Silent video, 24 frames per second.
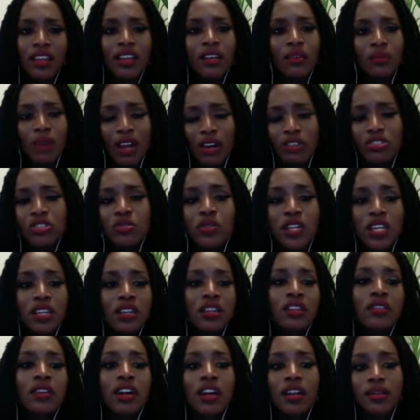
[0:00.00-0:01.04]
Why don't you hit
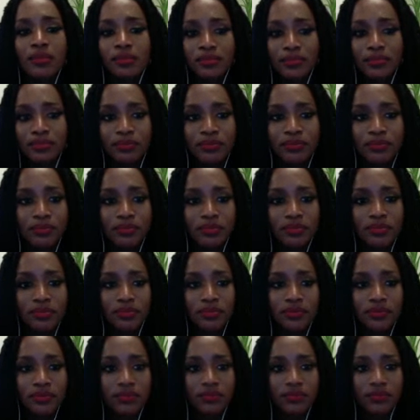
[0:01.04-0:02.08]
her up?
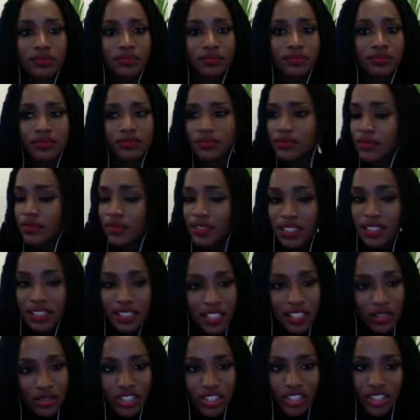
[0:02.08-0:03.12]

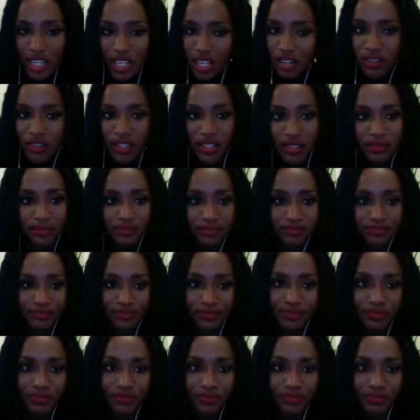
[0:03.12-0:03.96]
Still share it.